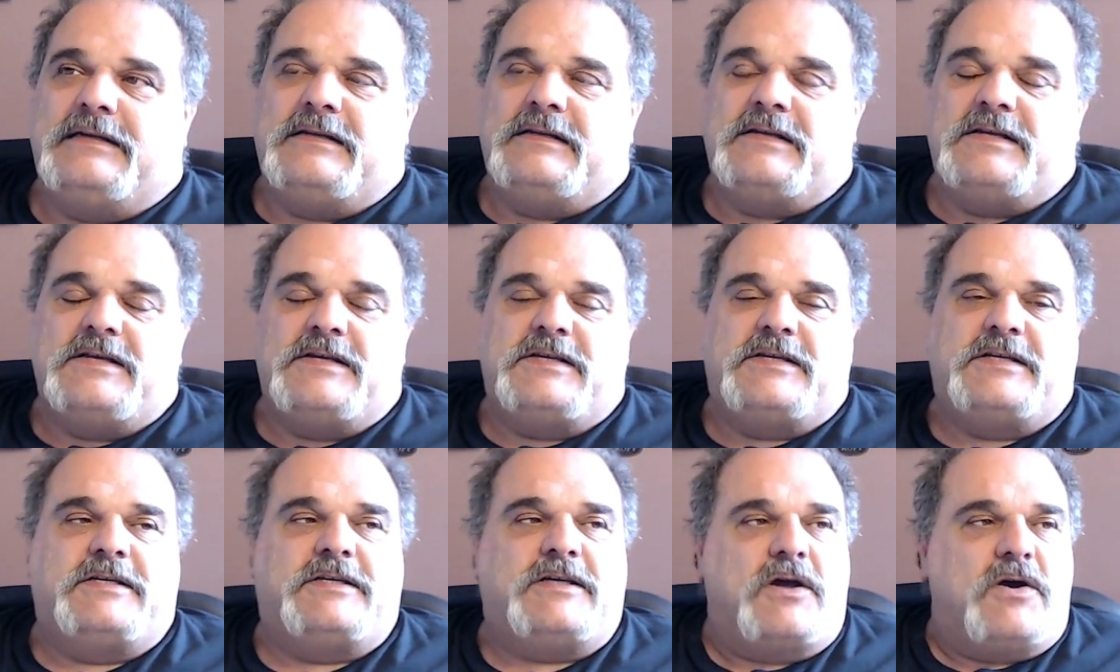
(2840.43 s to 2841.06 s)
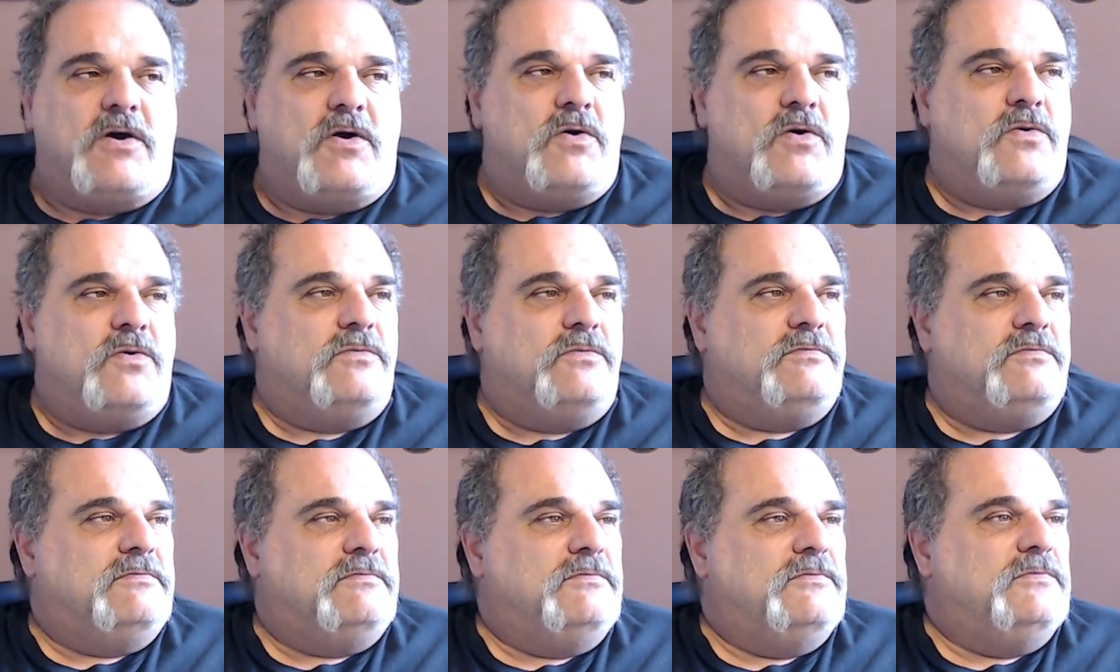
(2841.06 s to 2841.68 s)
So,
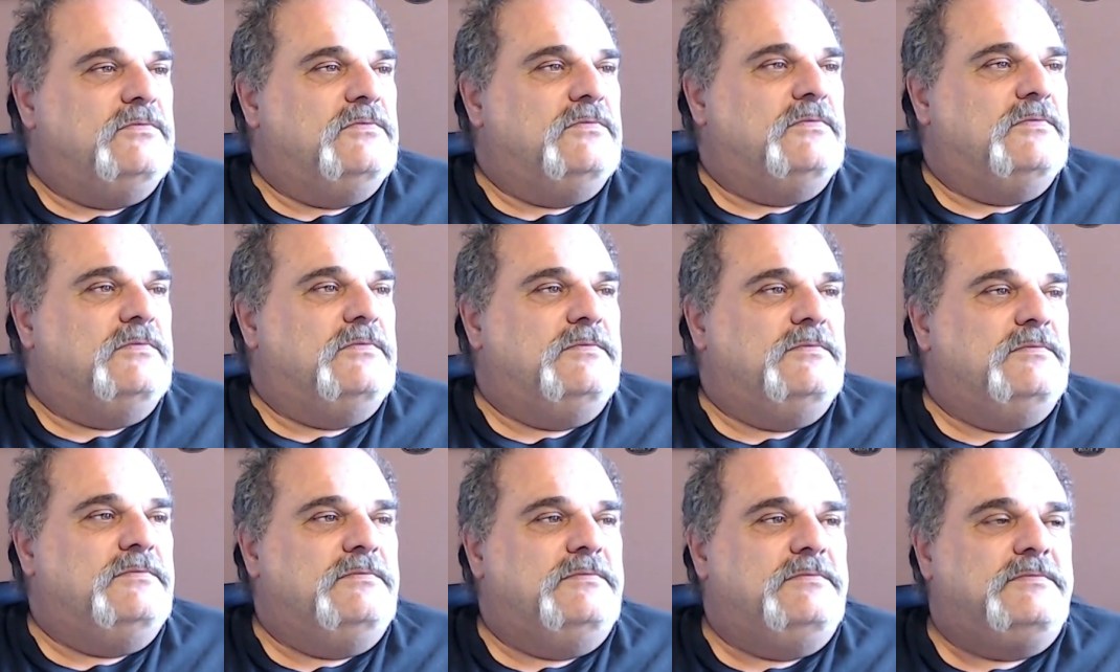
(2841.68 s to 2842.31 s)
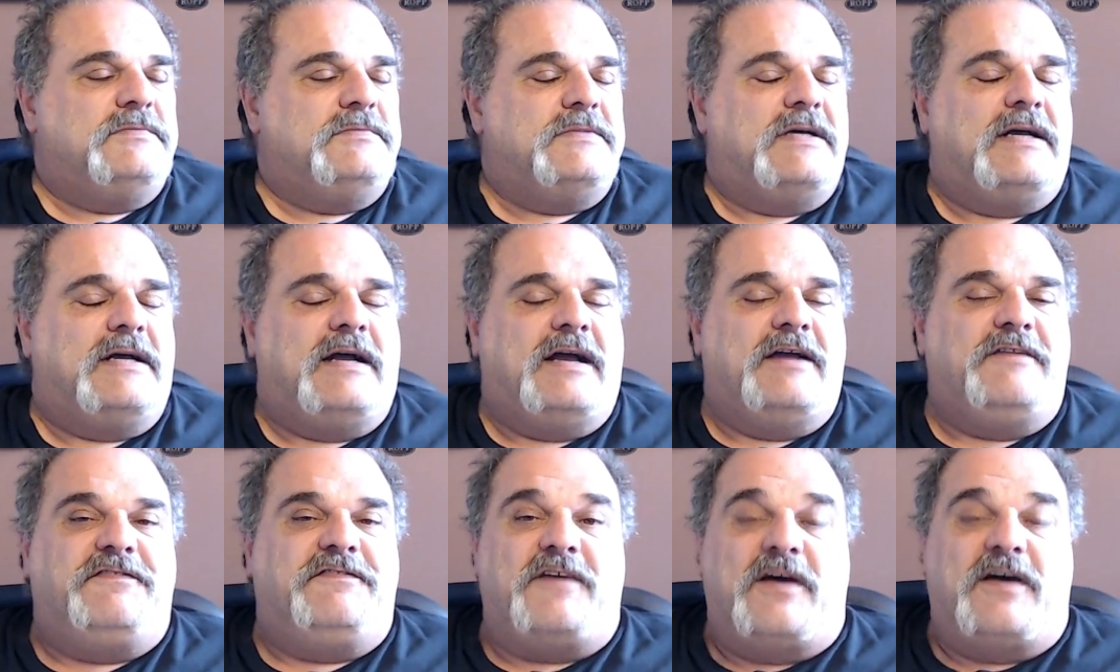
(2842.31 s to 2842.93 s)

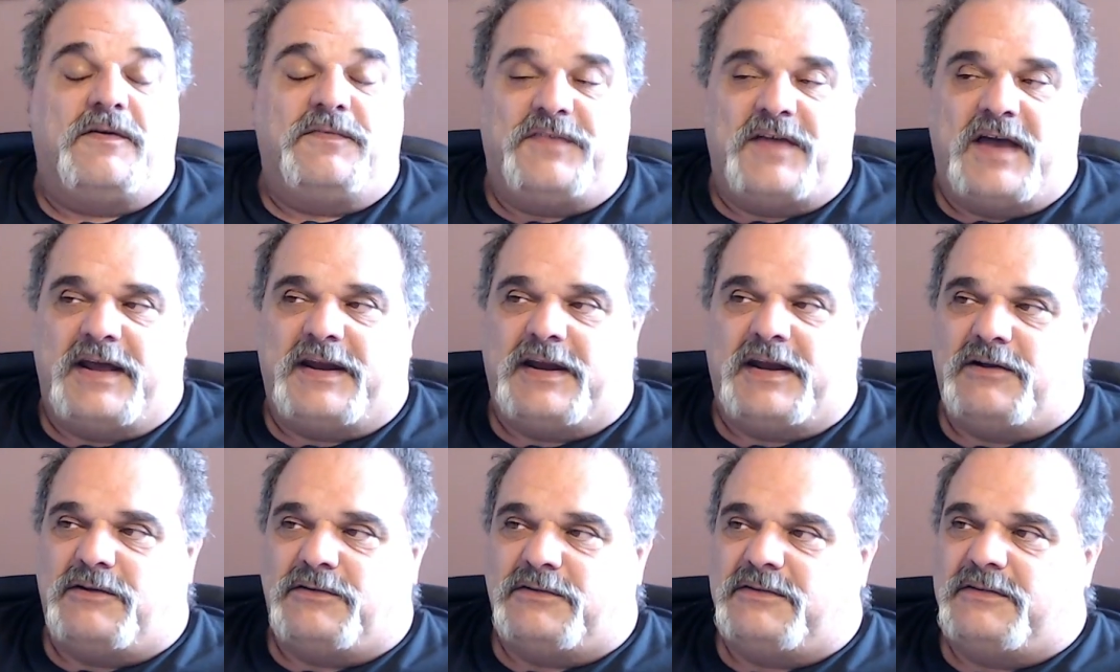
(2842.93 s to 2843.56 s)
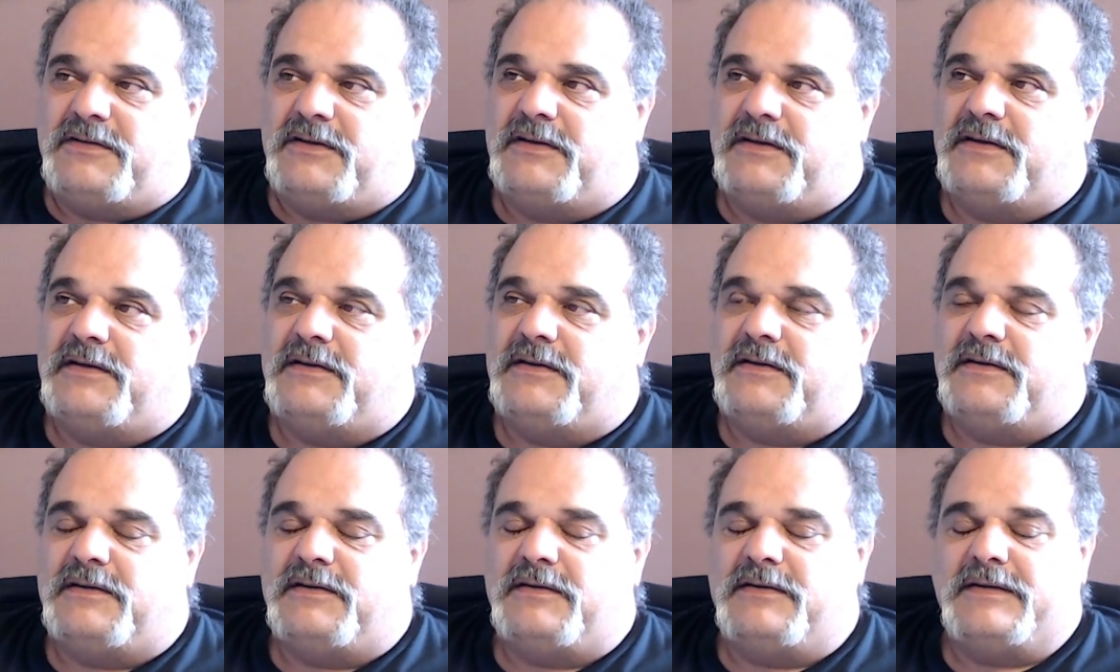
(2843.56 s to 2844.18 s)
I found that out.
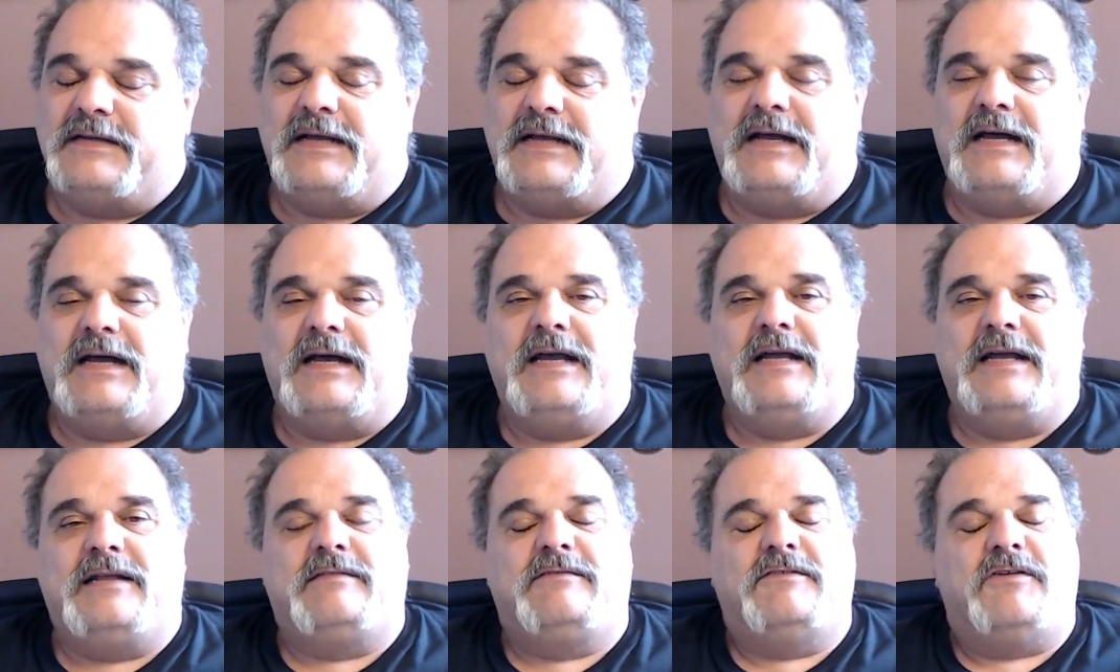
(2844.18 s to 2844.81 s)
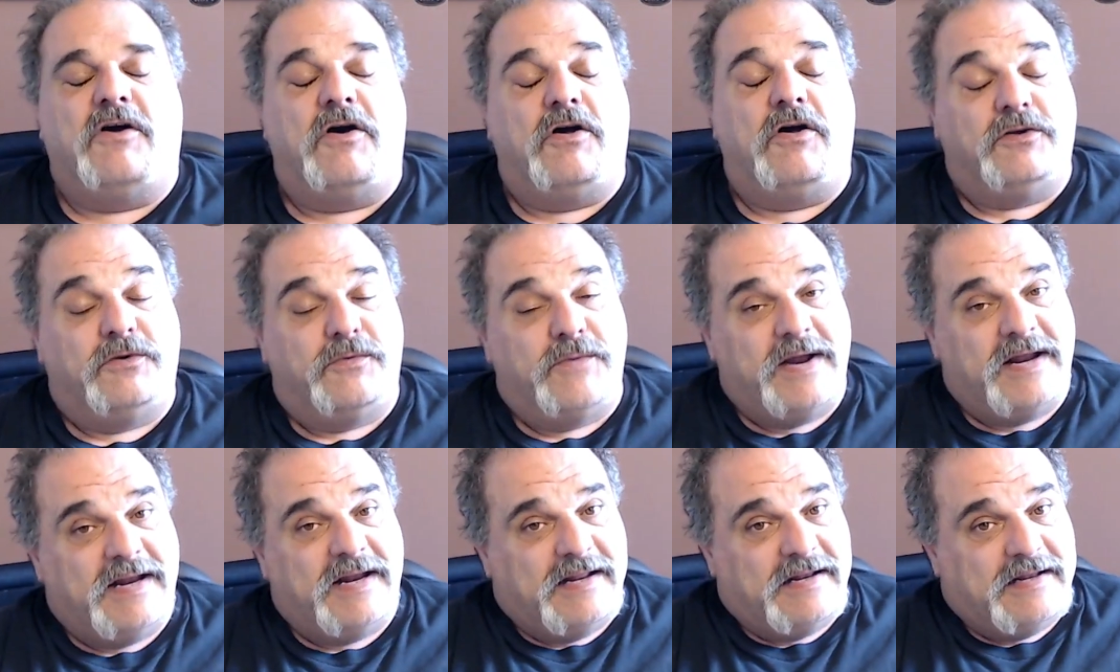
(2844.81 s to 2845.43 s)
I
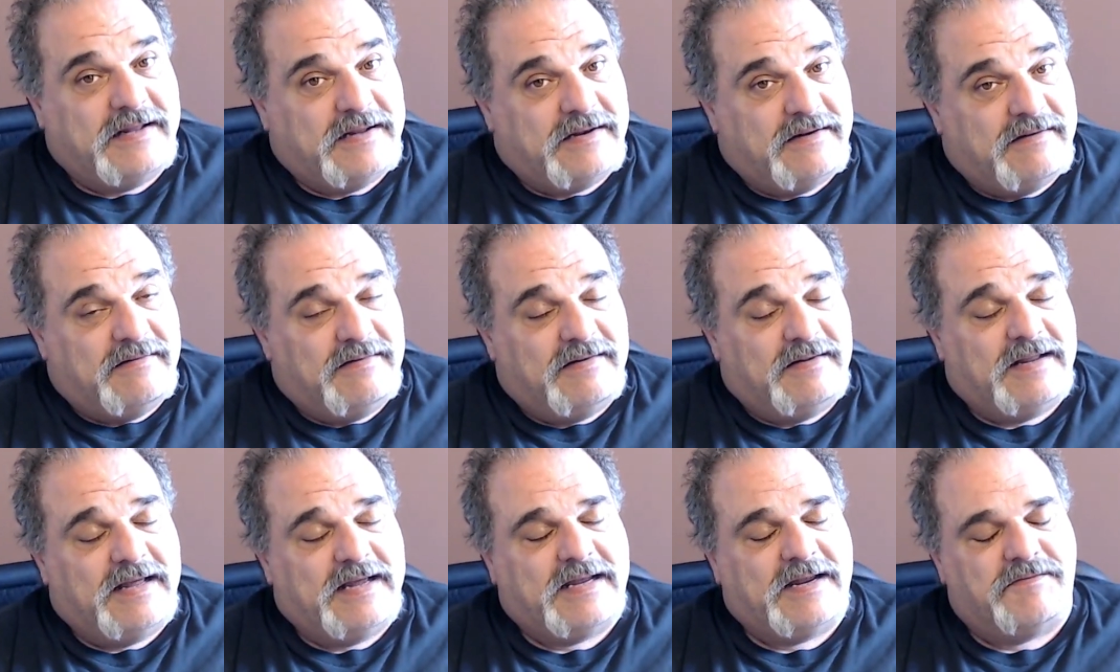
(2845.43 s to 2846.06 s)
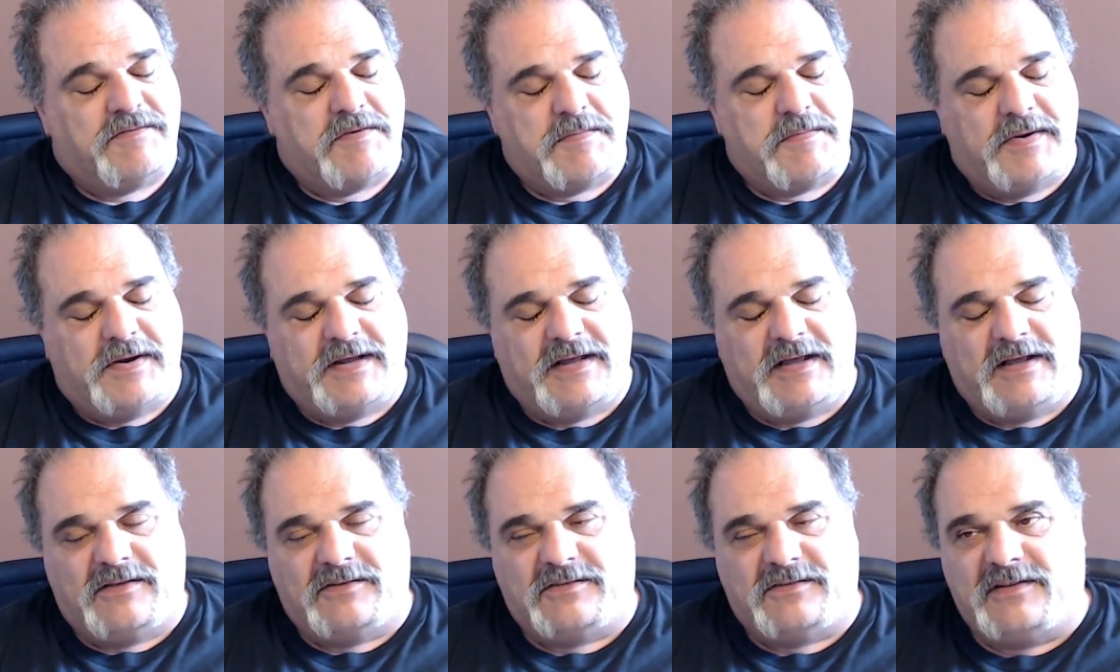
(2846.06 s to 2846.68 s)
tolerated it like everybody
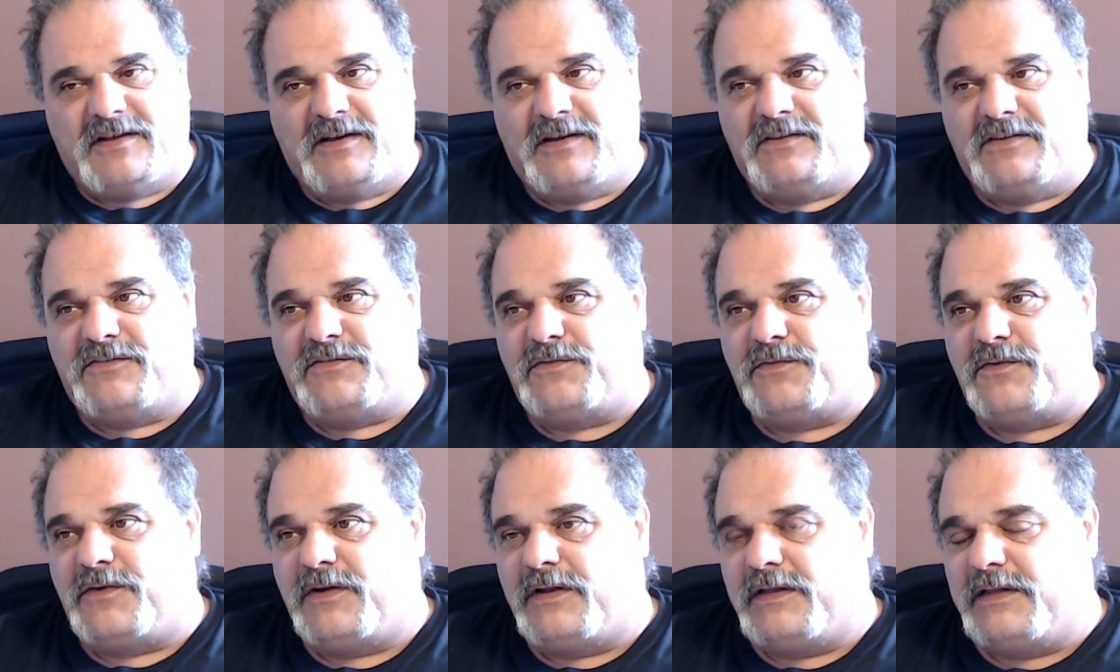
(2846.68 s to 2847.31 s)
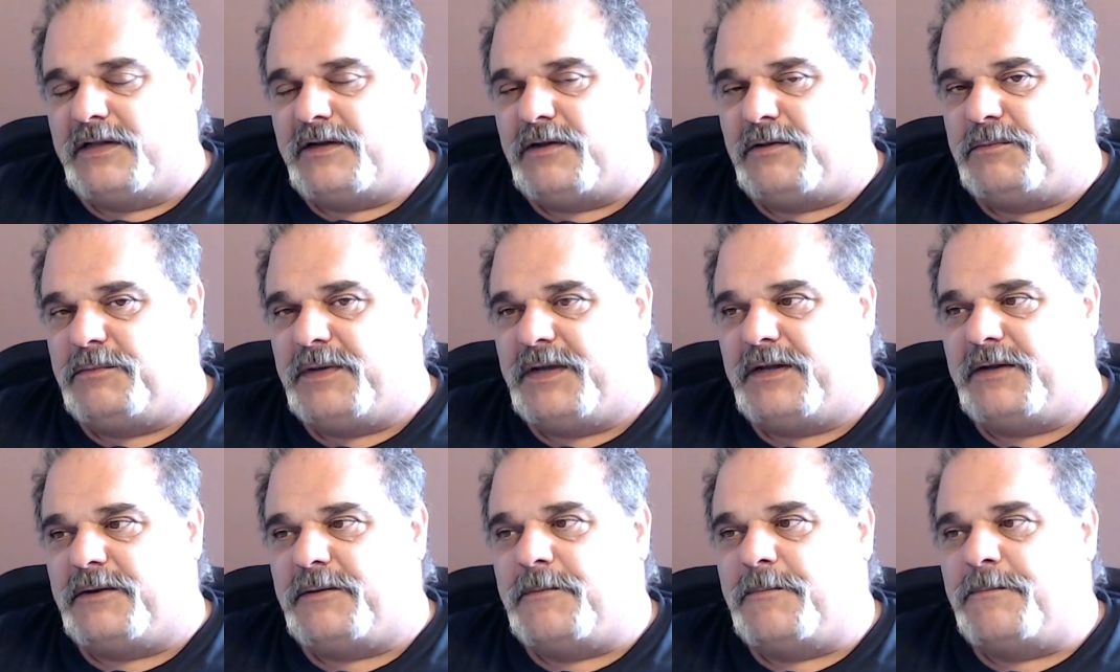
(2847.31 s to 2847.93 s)
else does for a little
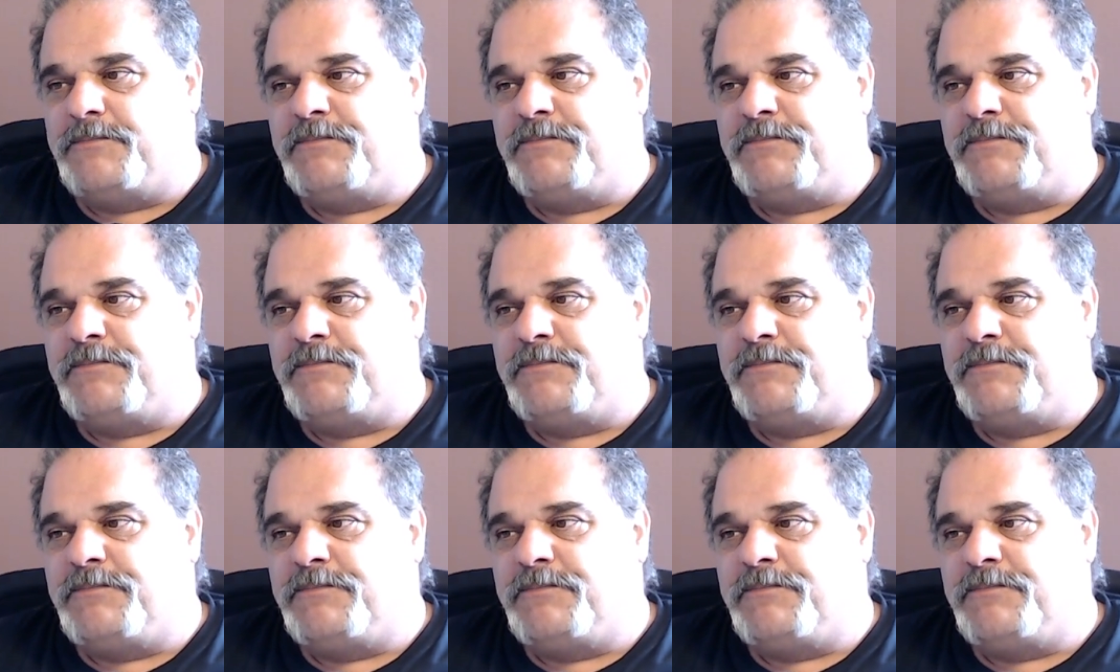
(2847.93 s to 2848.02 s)
bit.